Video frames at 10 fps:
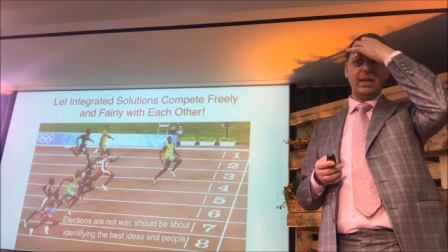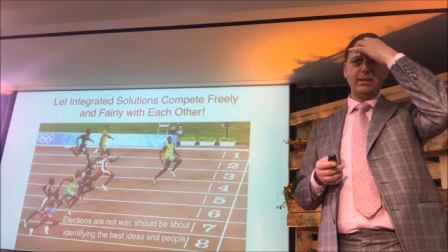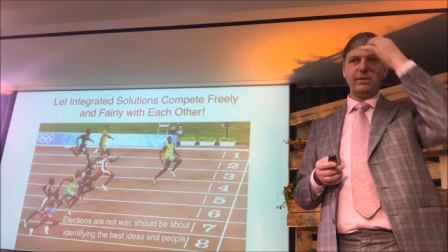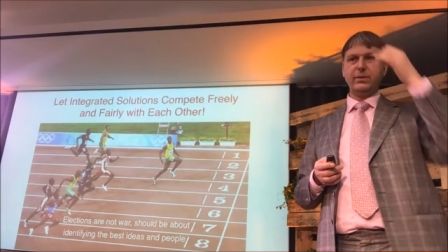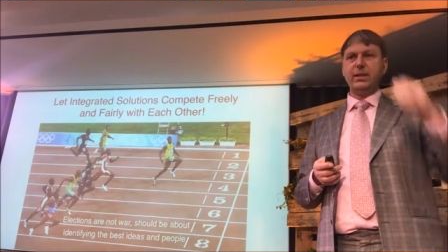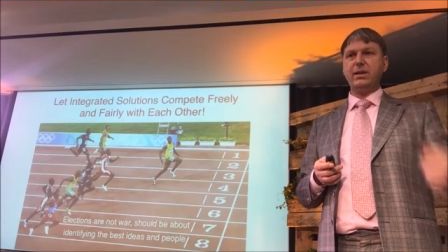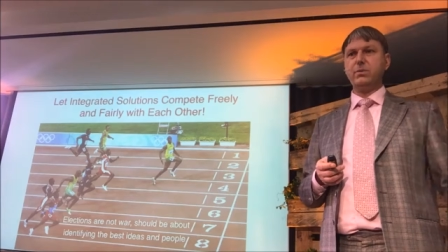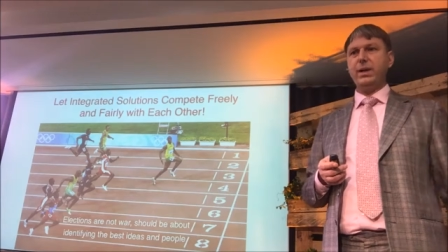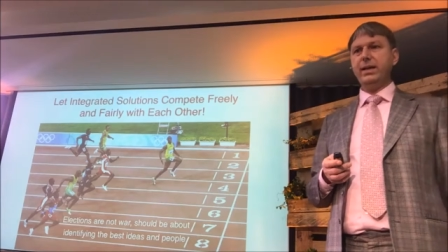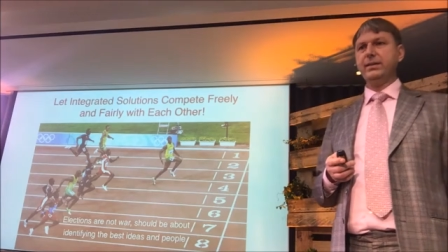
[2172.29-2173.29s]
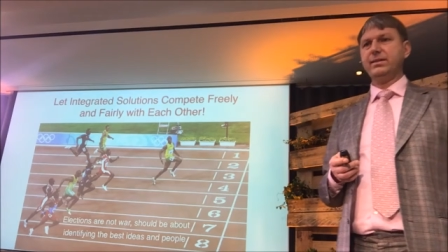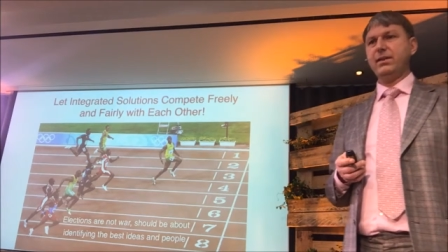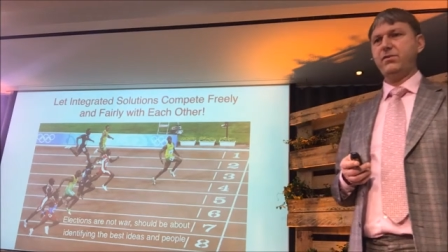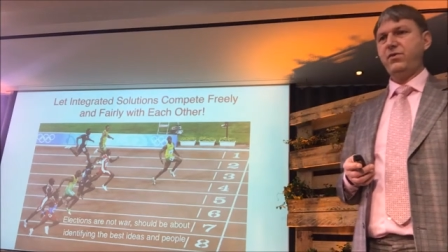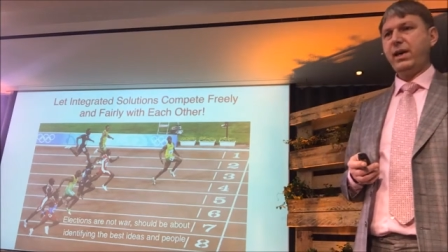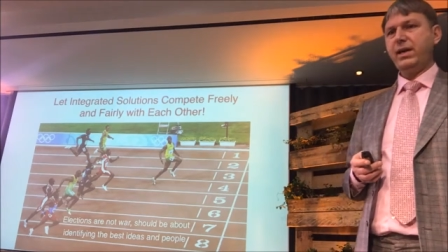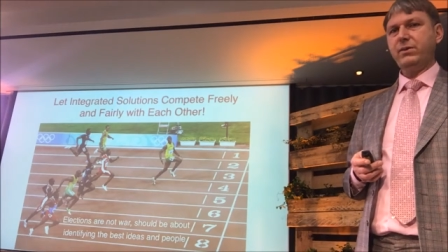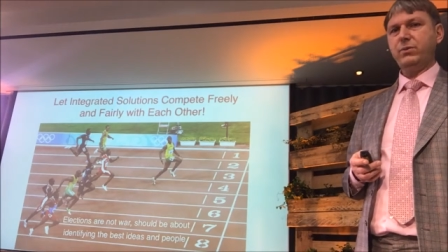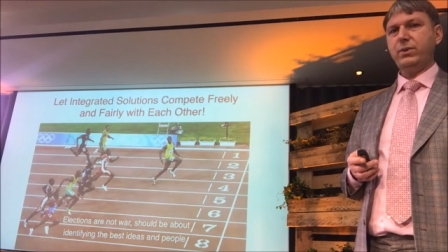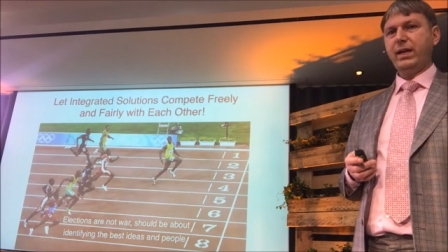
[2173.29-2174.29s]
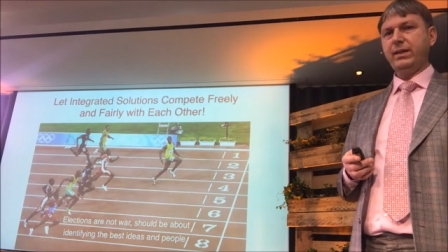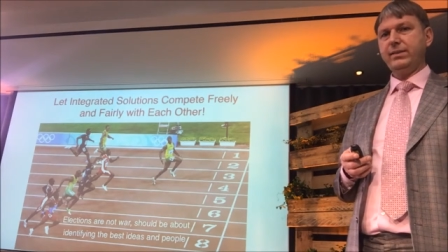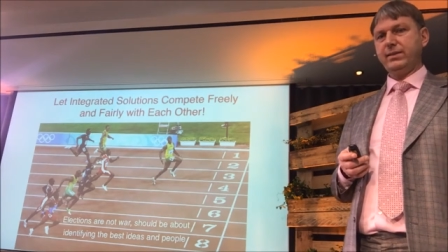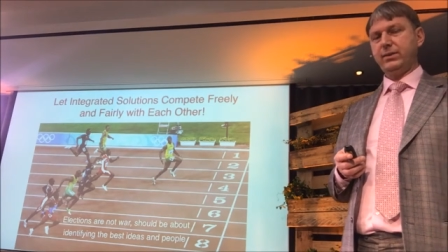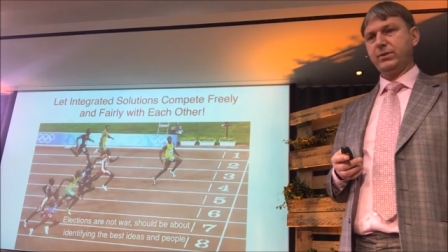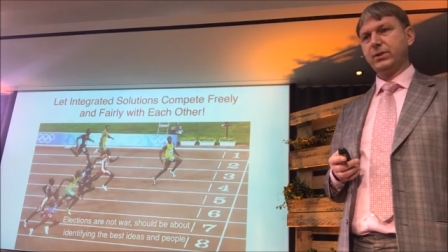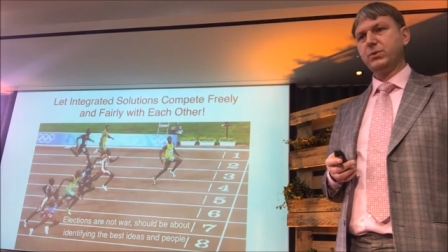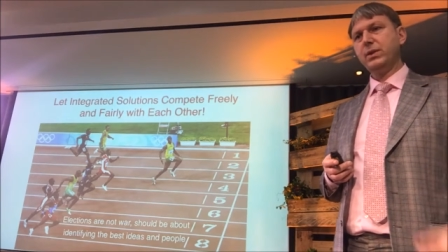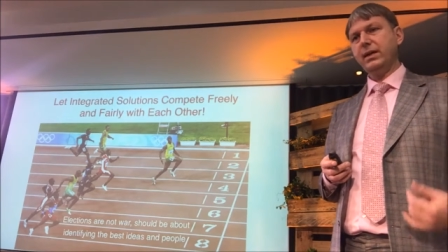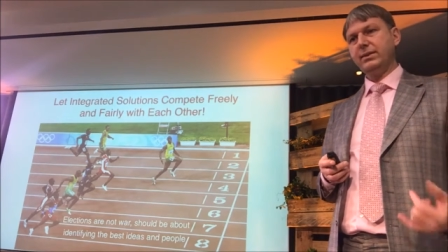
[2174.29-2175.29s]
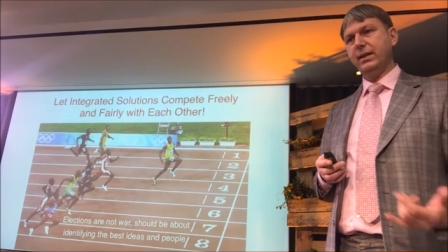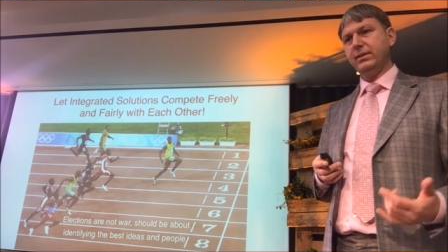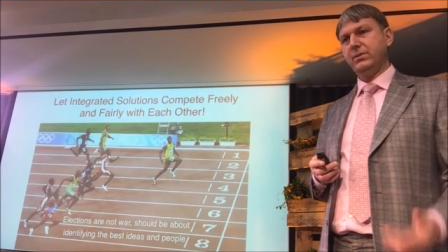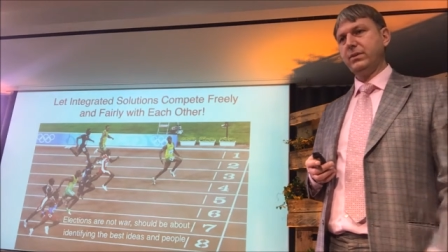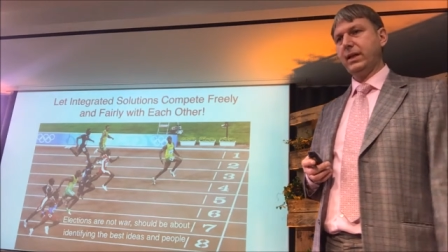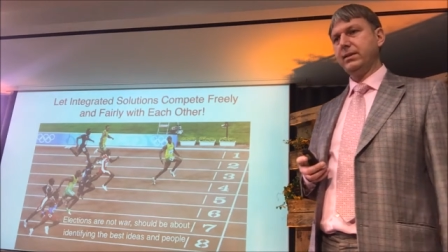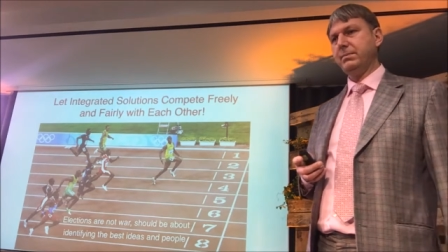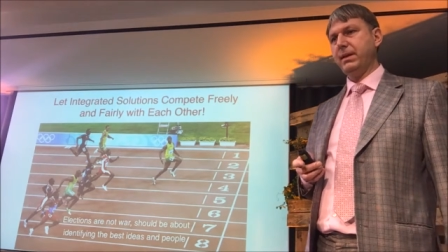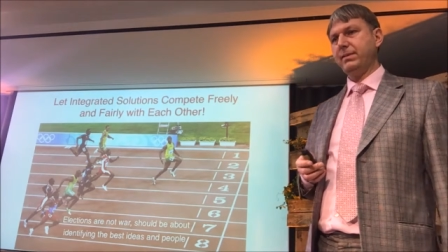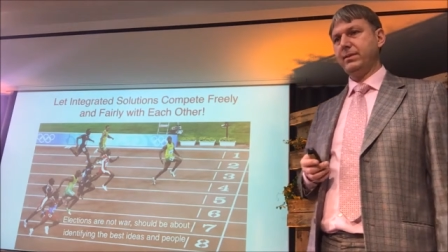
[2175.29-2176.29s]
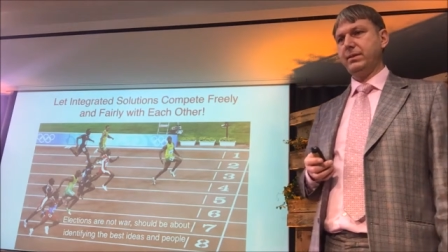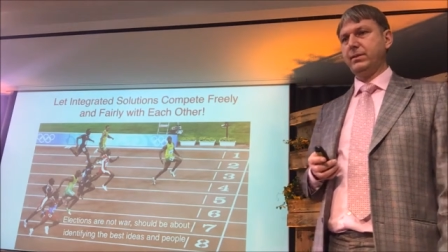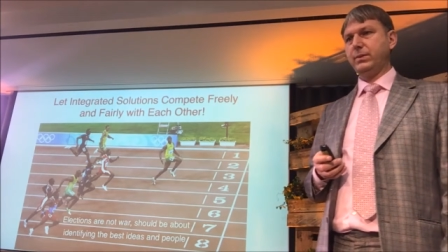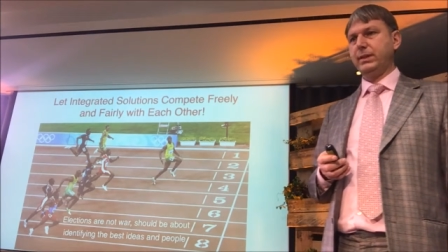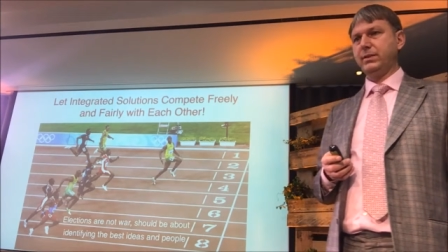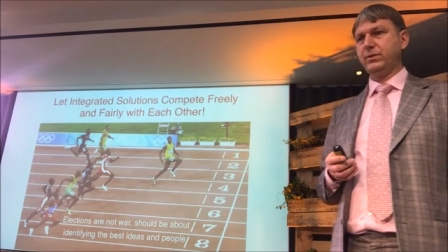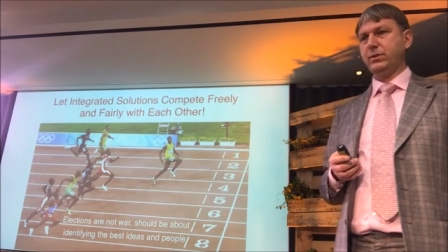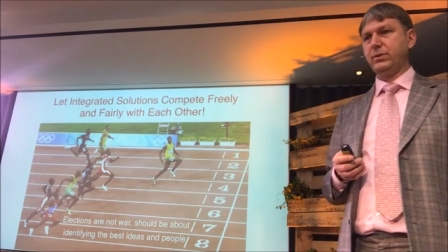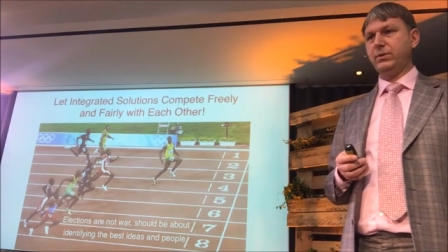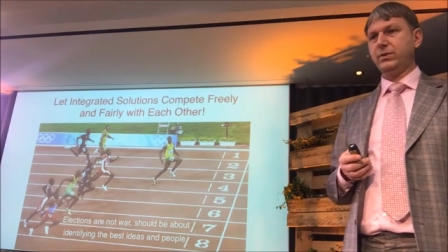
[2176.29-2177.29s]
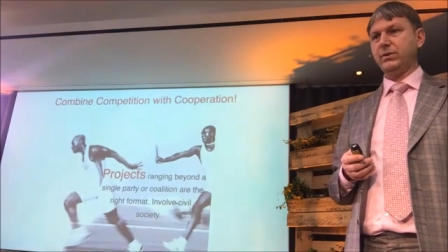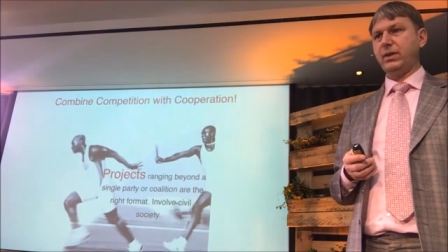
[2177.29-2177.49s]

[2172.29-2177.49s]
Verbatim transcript: enter a race, a fair race, in order to identify the best integrated solution.